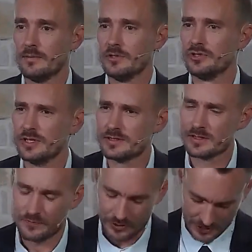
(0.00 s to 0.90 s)
but
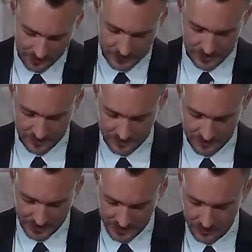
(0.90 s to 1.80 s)
Jesus forgives
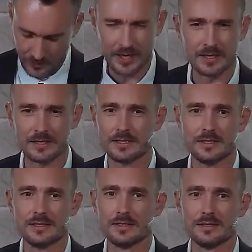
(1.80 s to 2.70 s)
him anyways.